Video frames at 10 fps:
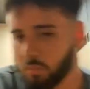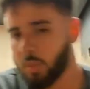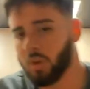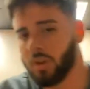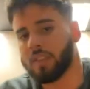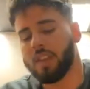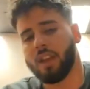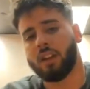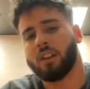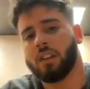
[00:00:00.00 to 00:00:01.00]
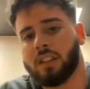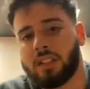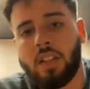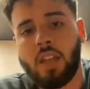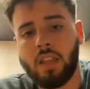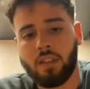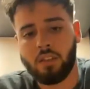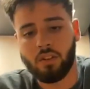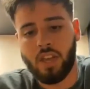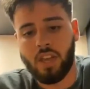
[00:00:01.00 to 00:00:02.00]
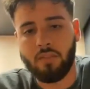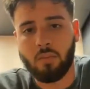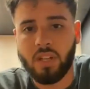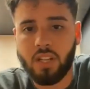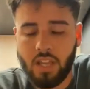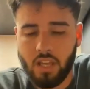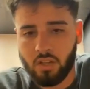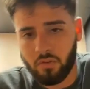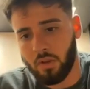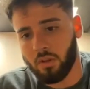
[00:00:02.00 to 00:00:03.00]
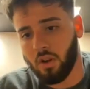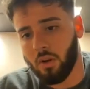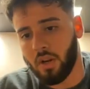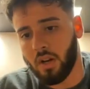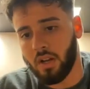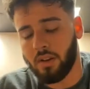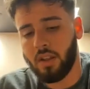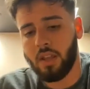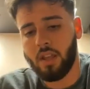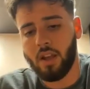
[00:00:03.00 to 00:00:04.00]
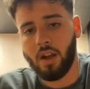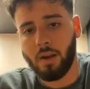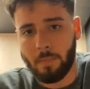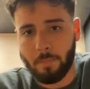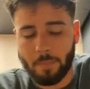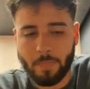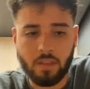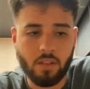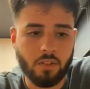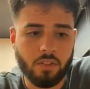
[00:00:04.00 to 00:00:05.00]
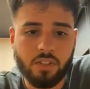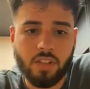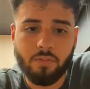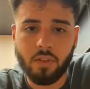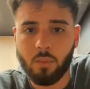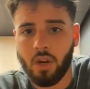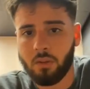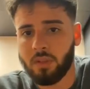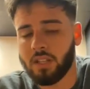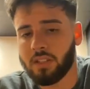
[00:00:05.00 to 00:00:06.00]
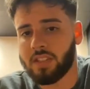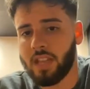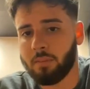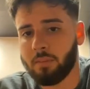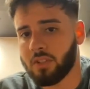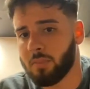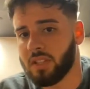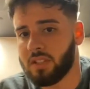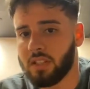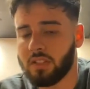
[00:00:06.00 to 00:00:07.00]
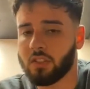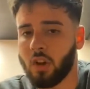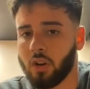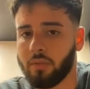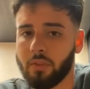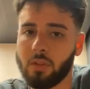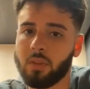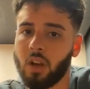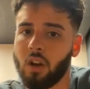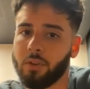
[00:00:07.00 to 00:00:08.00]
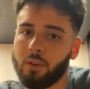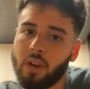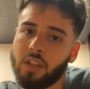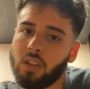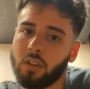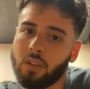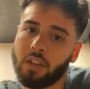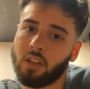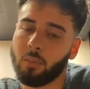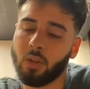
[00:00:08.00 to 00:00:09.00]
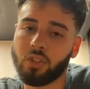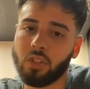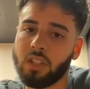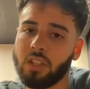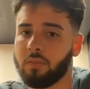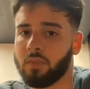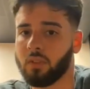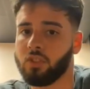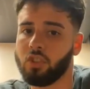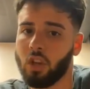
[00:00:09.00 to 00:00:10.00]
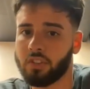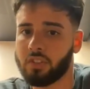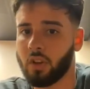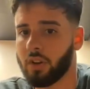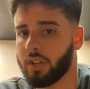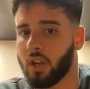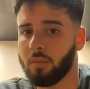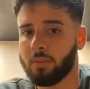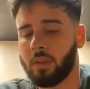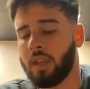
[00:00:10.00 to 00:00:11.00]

important there is, you have a bit of cash flow going on. You definitely want to be an established business. It's hard for them to underwrite, like commercially if you're just starting up.